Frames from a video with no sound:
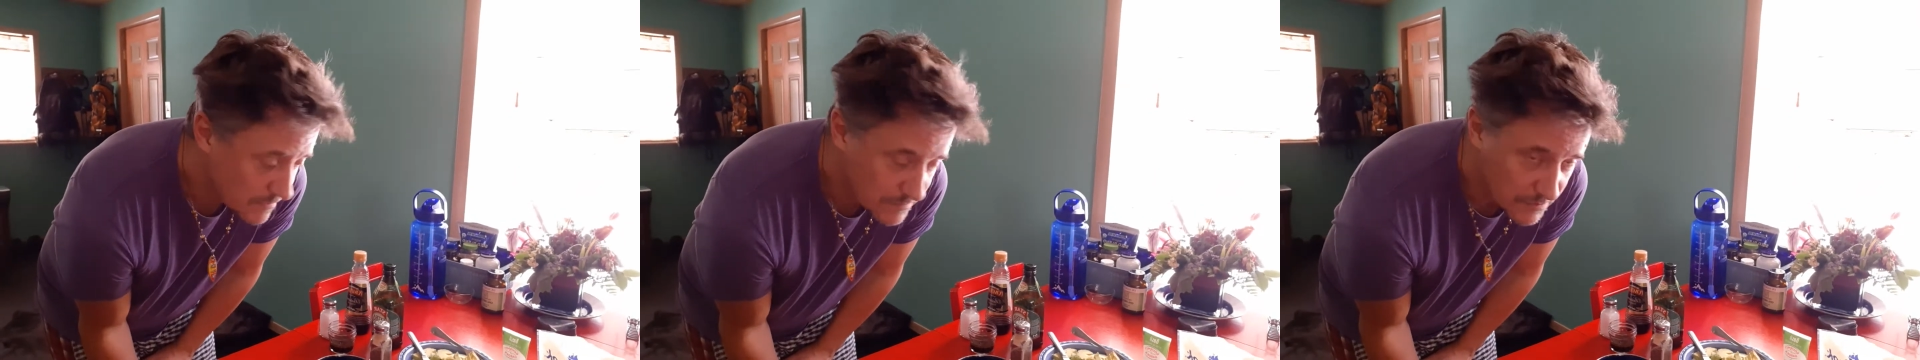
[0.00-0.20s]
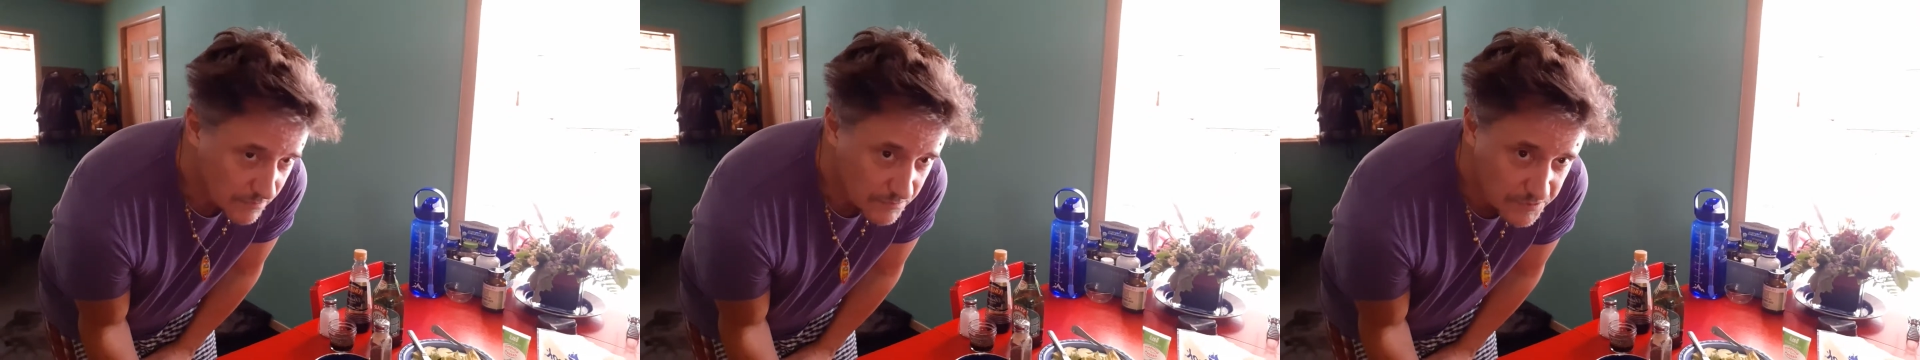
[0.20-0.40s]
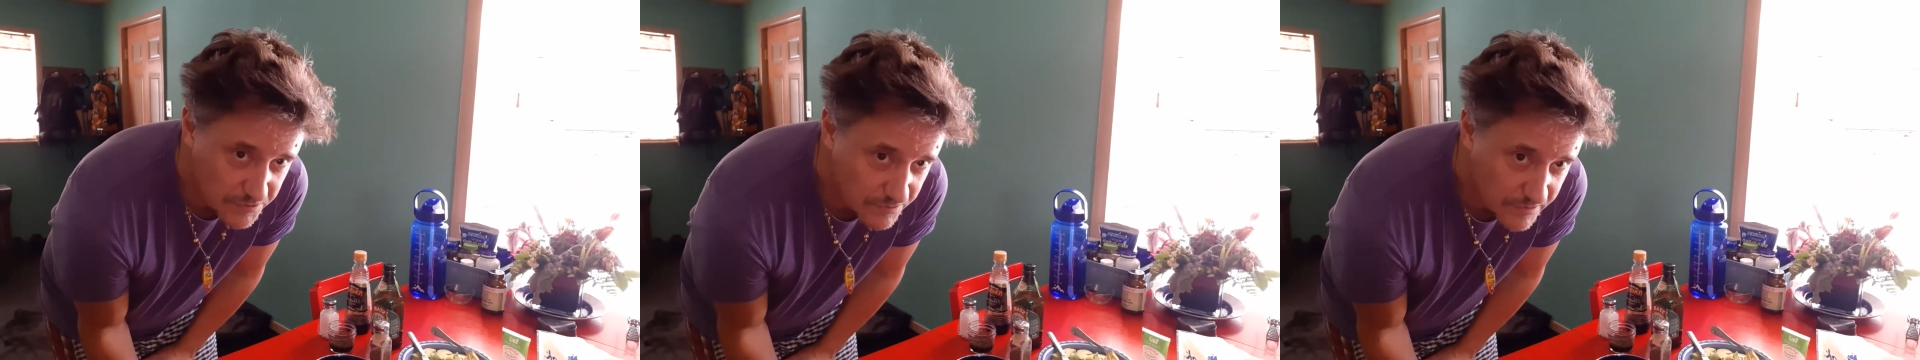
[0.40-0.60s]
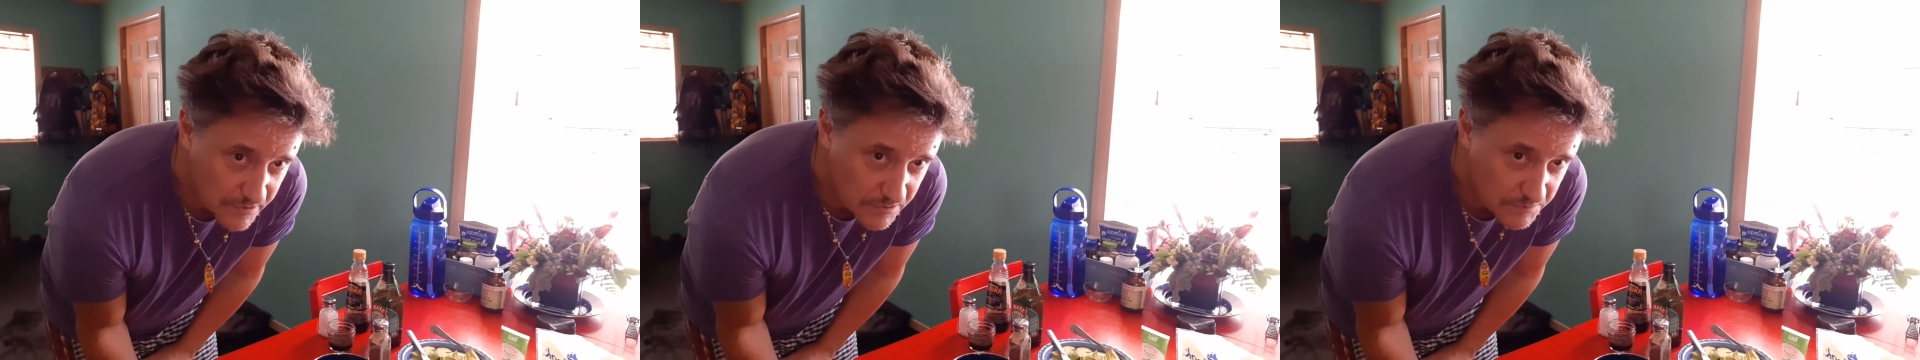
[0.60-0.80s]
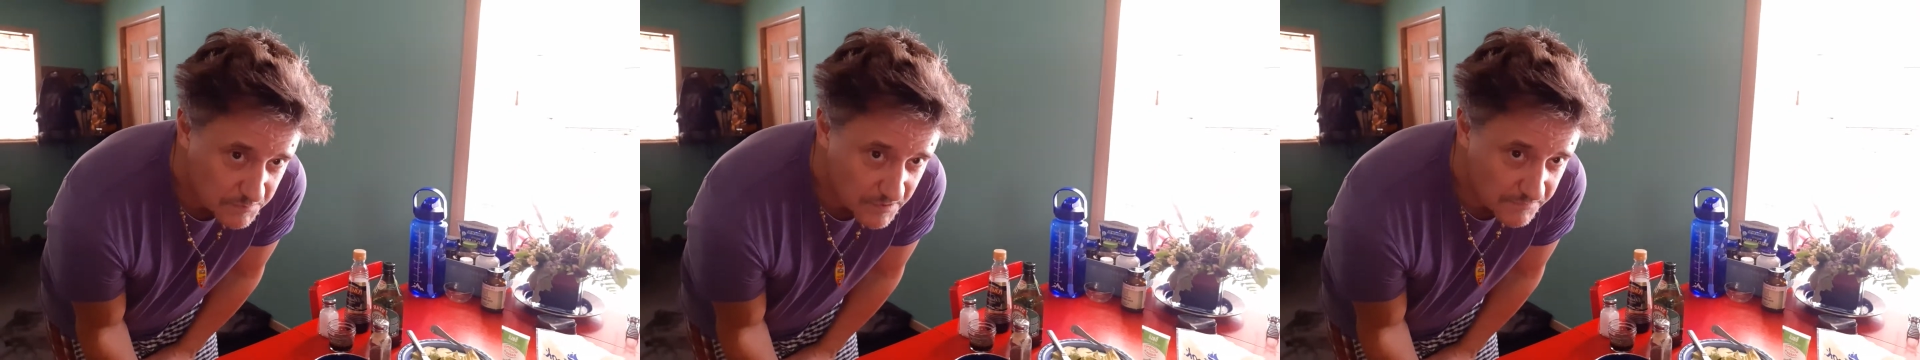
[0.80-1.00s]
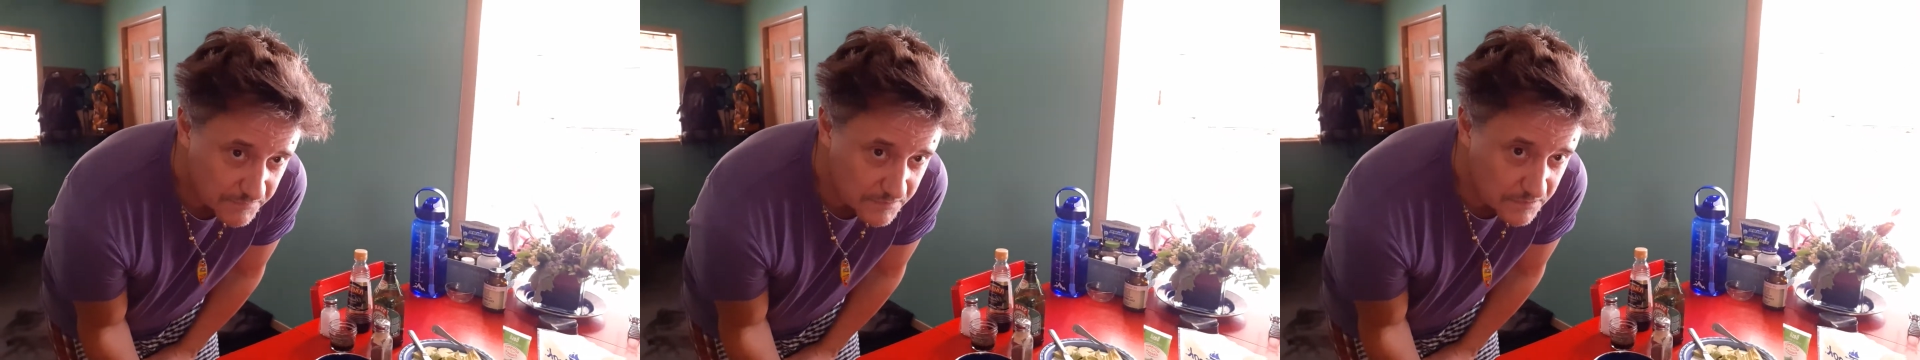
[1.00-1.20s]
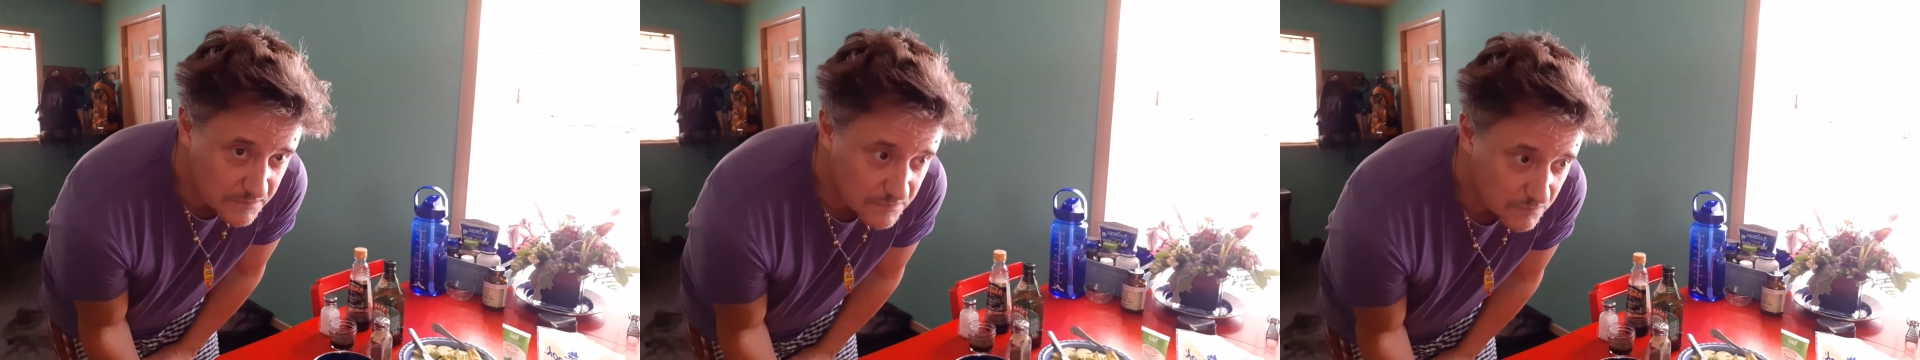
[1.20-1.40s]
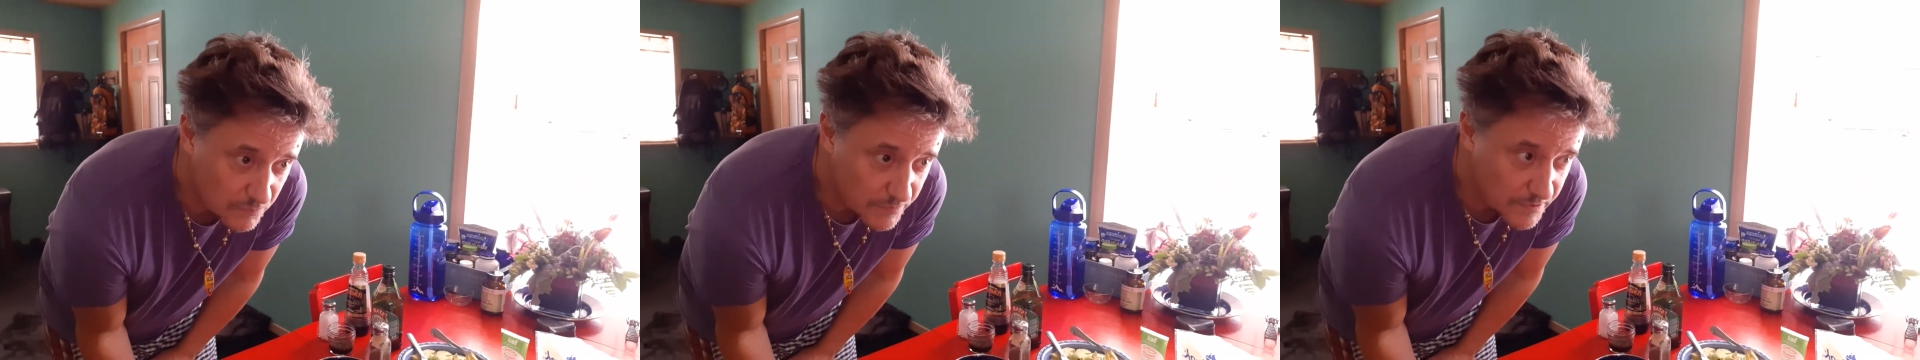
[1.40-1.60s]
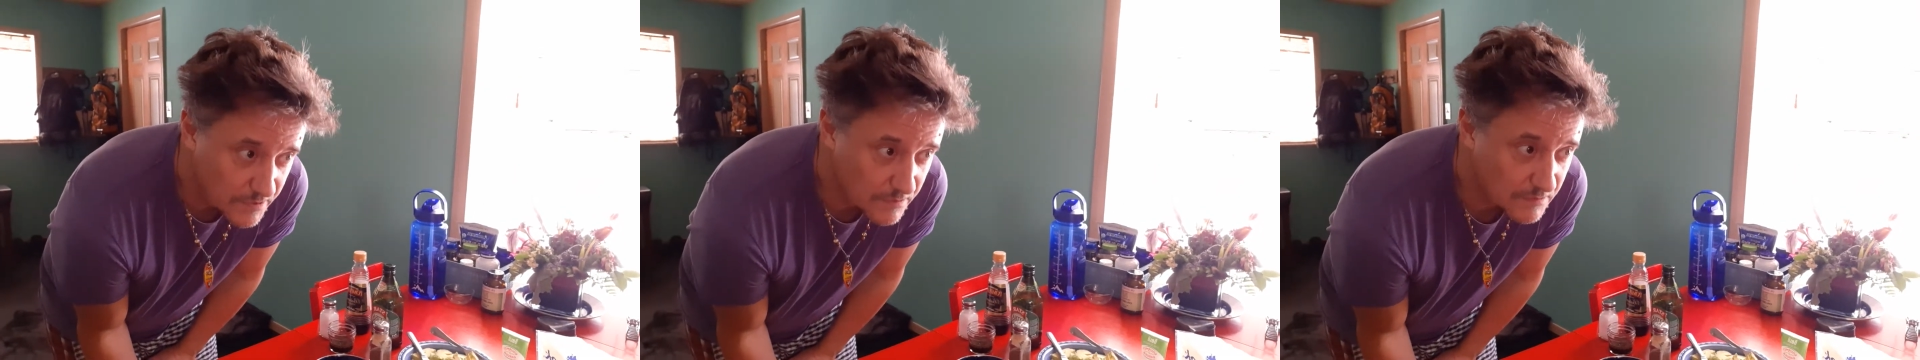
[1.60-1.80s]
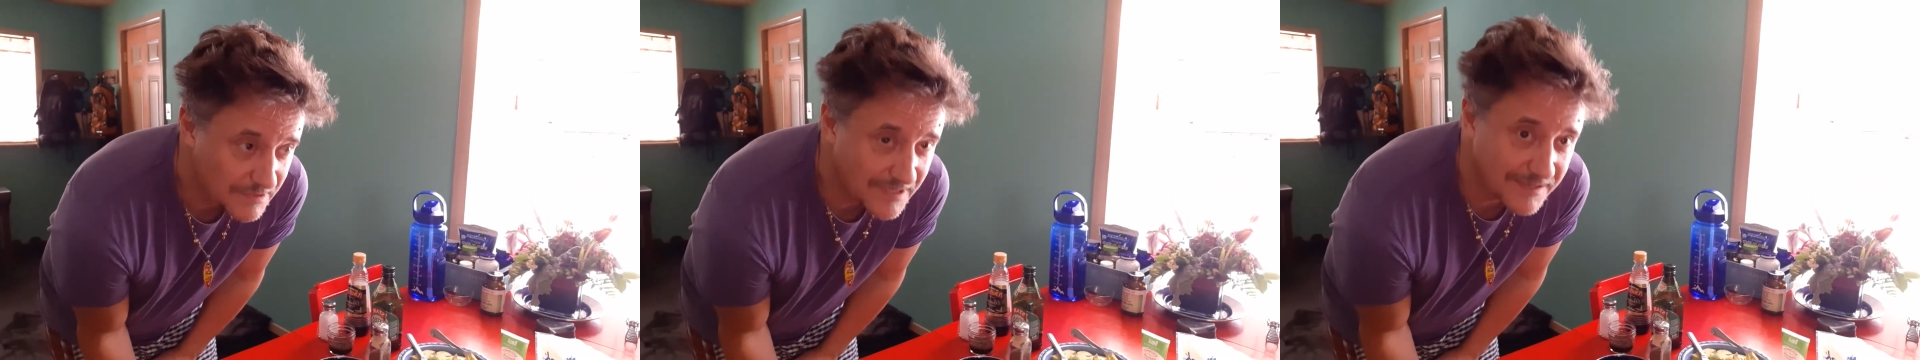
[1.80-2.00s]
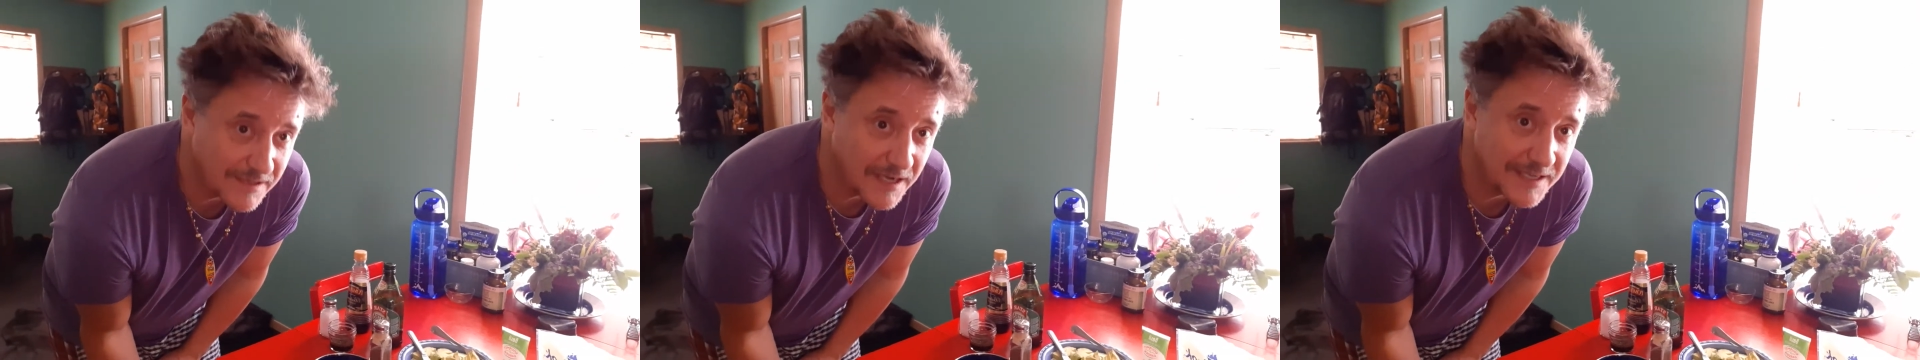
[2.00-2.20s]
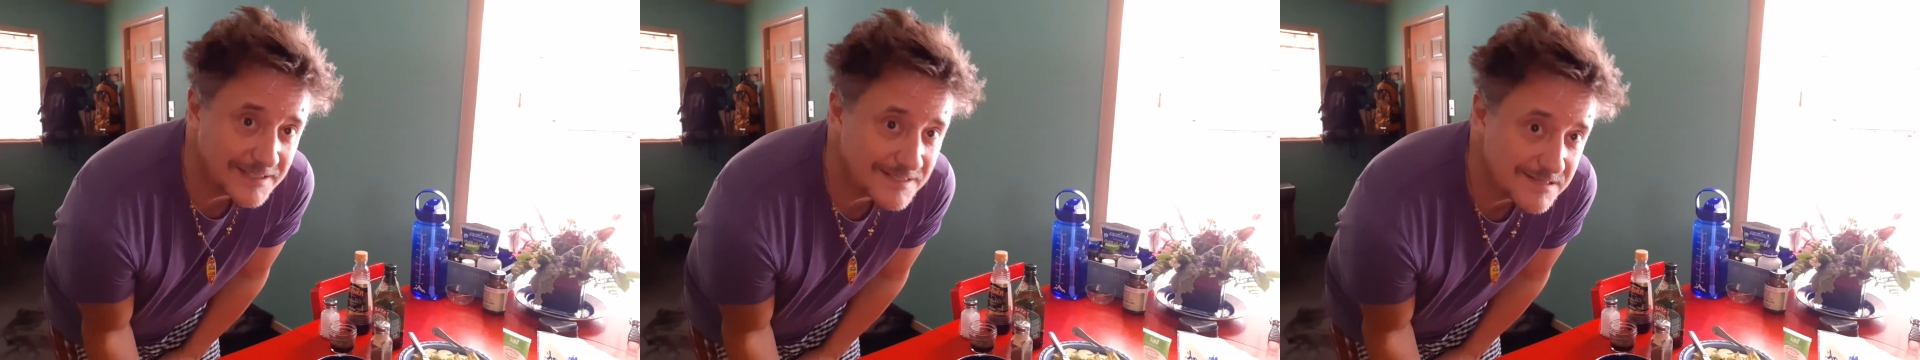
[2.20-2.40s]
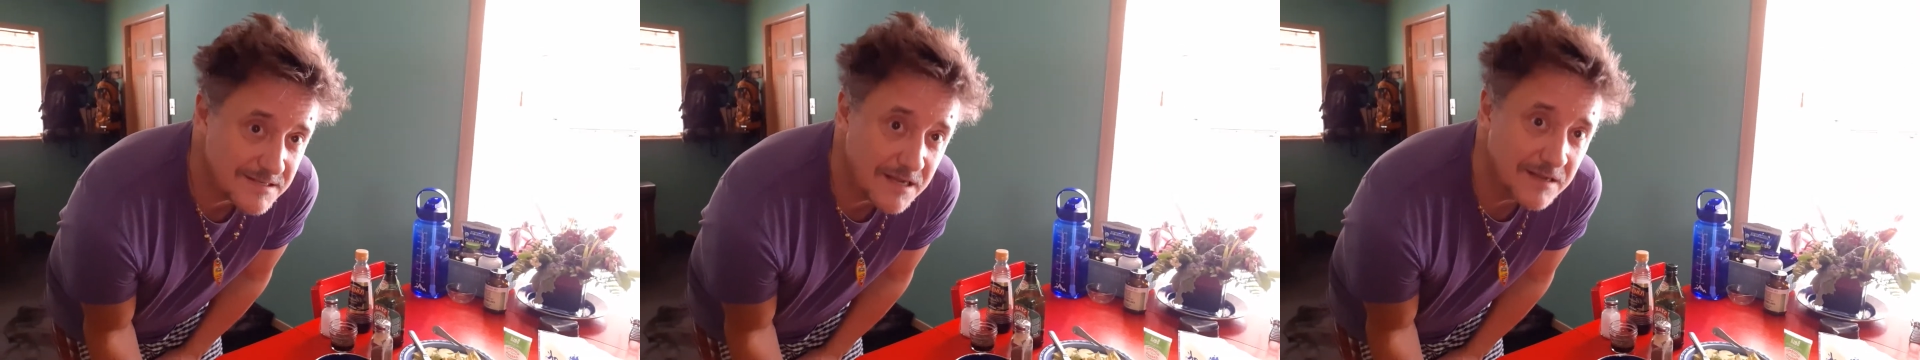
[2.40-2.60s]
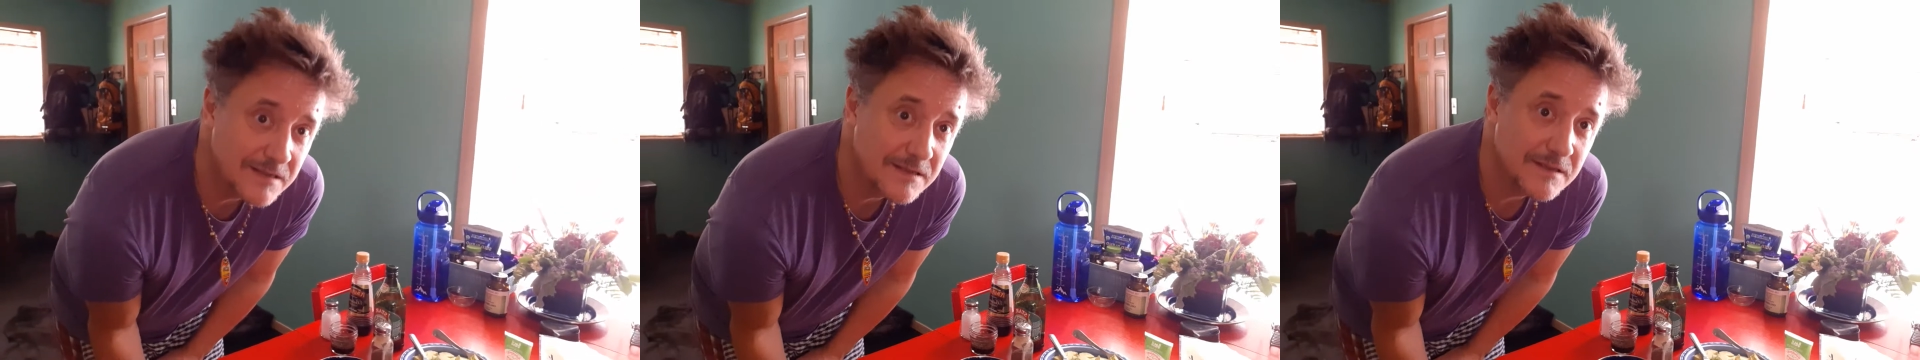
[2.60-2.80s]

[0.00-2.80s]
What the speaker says: toast your English muffins. We're Luddites.